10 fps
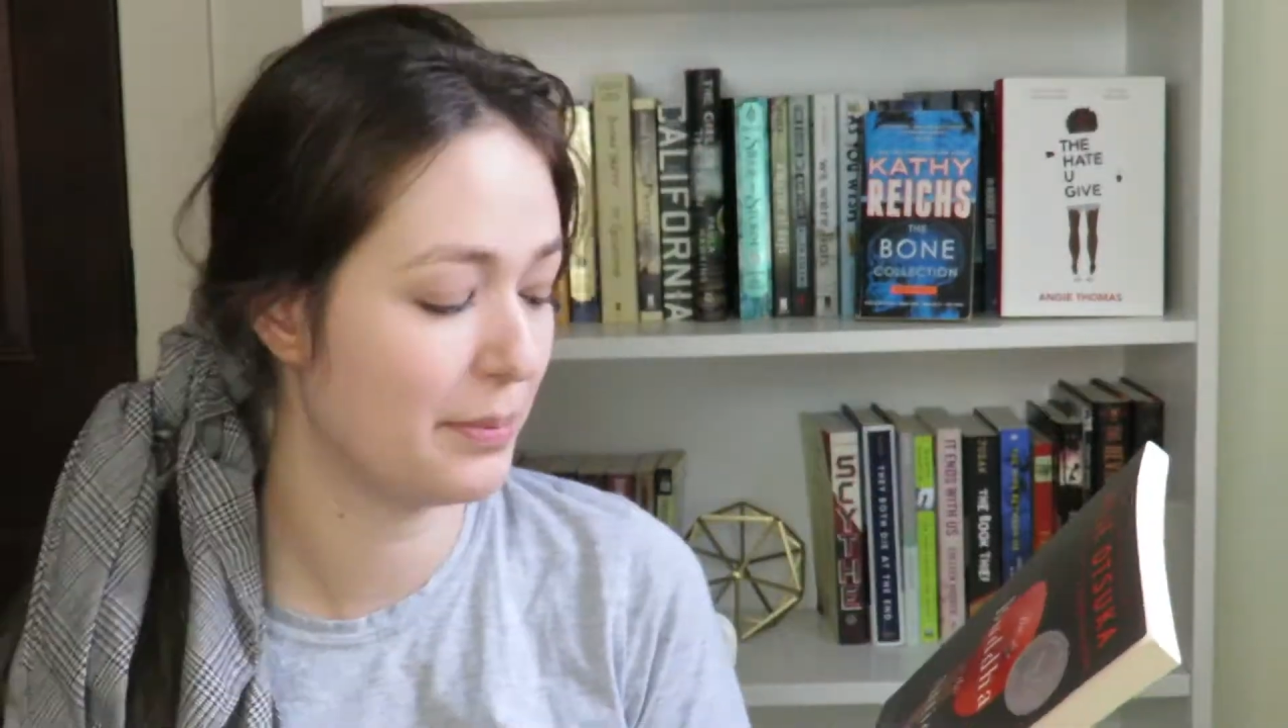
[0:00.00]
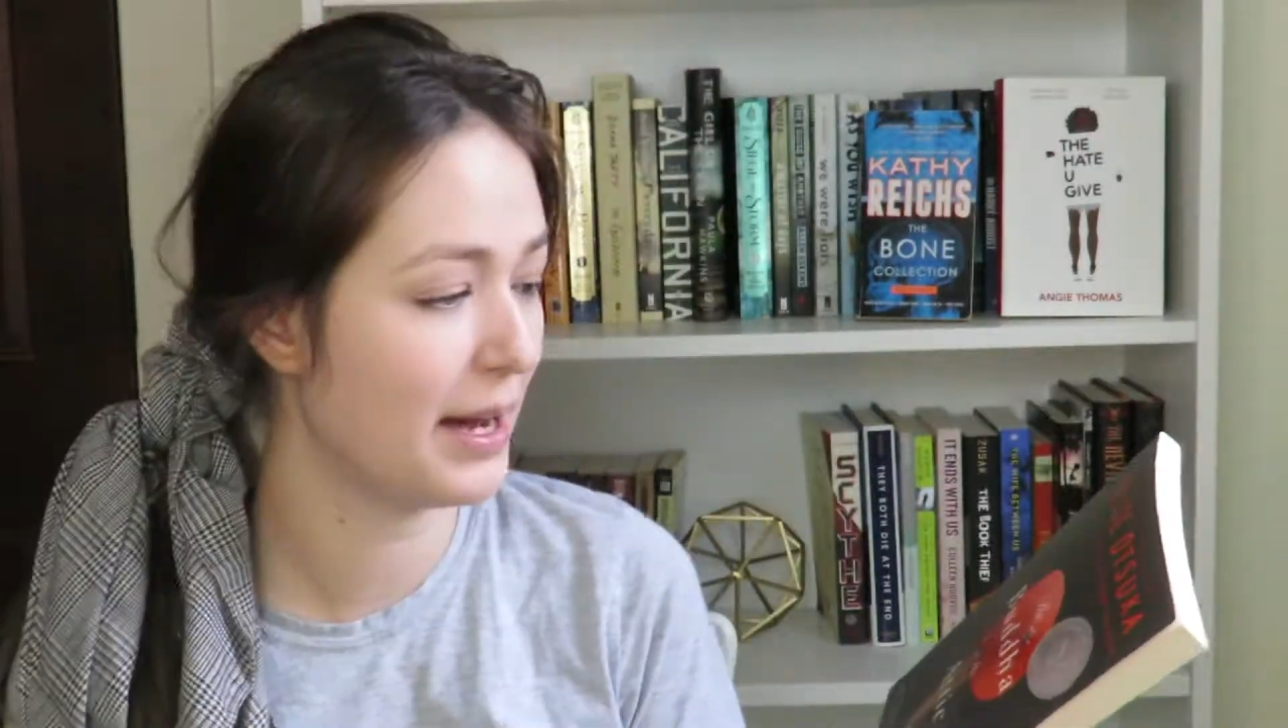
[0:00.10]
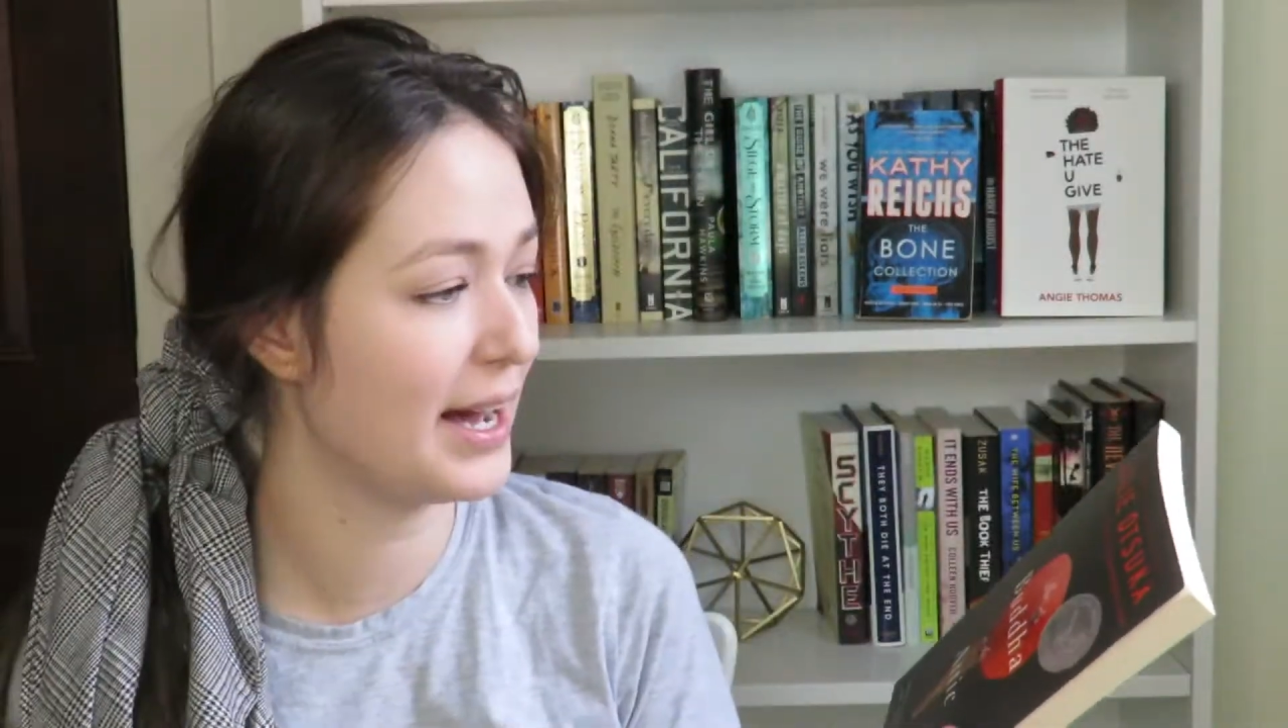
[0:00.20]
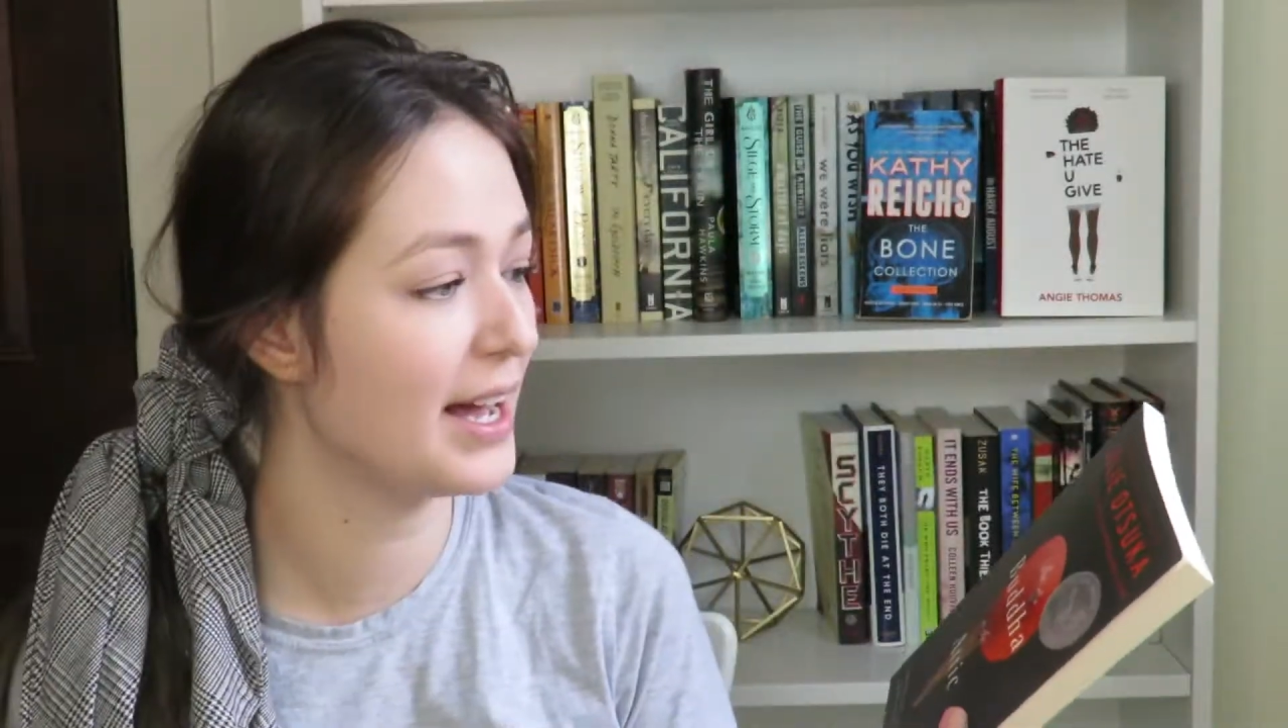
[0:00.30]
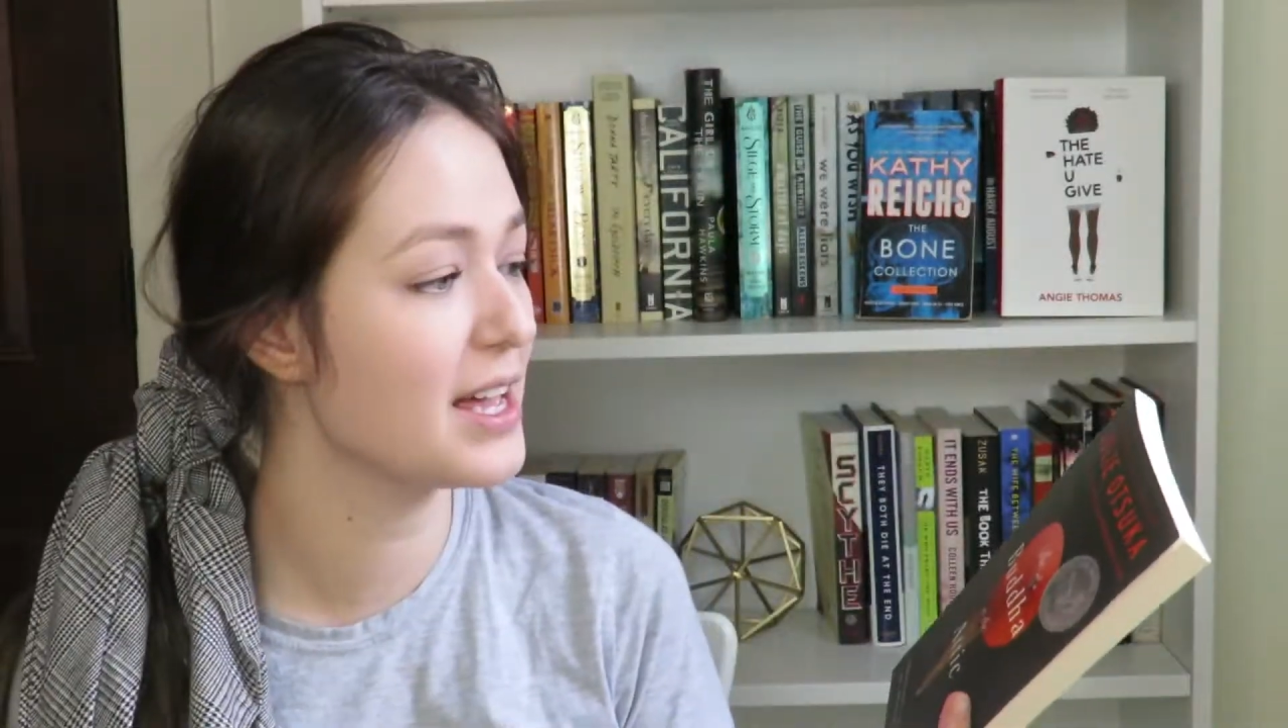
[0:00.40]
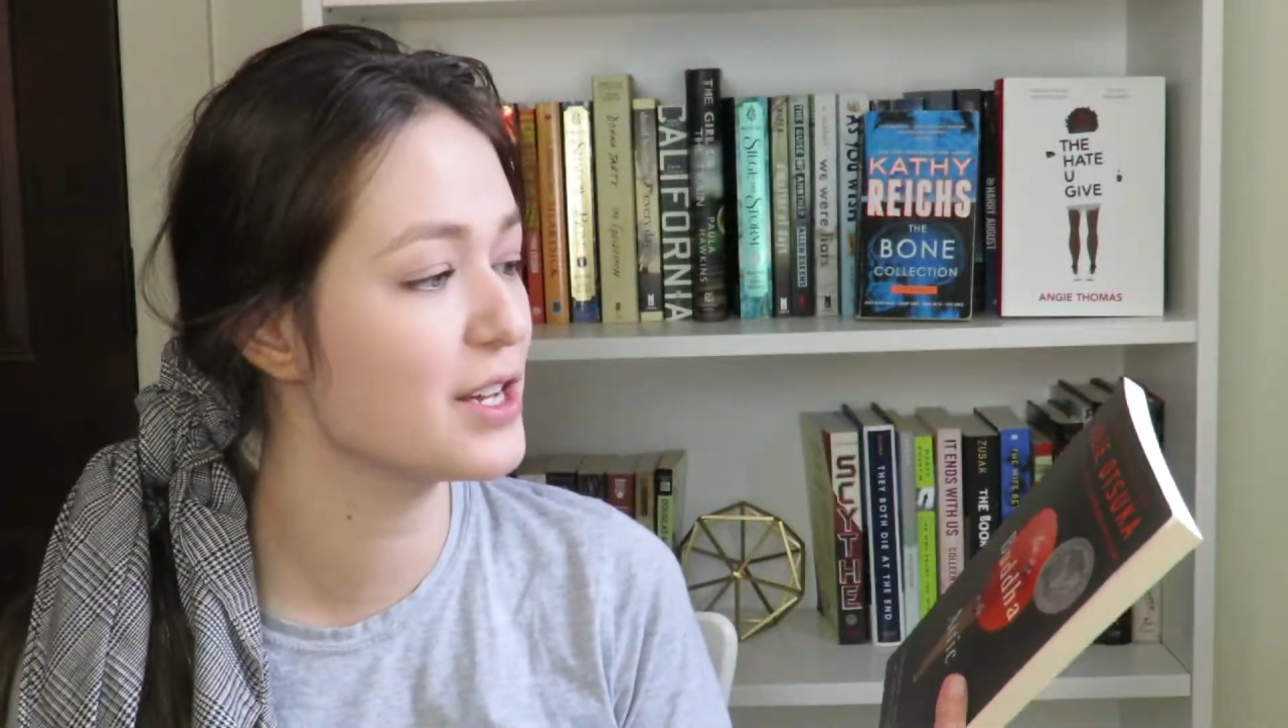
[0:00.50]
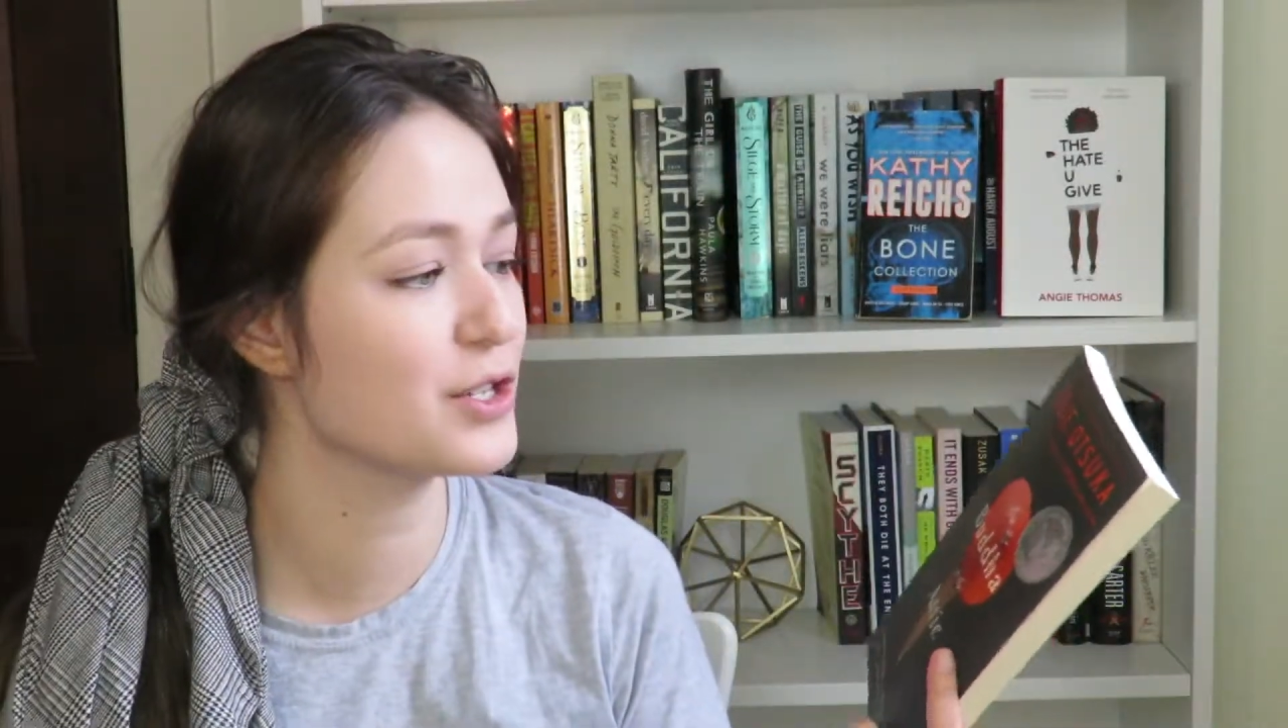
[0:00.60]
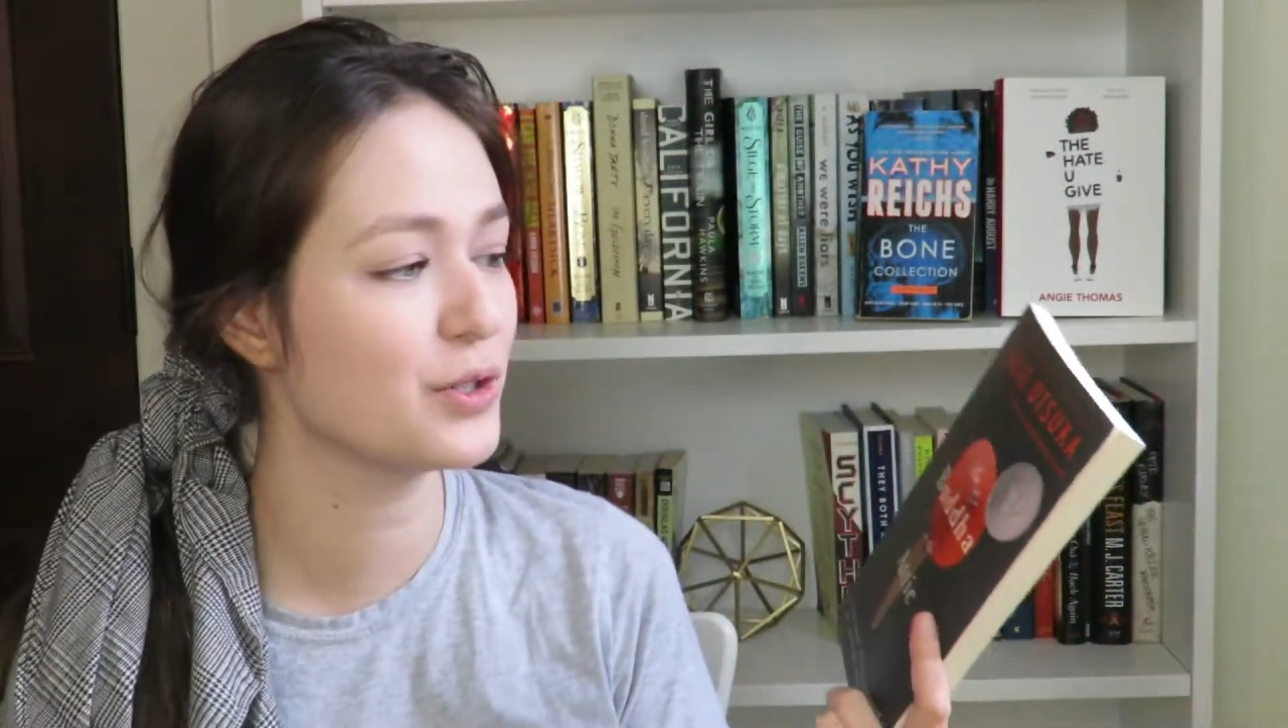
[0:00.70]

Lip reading: by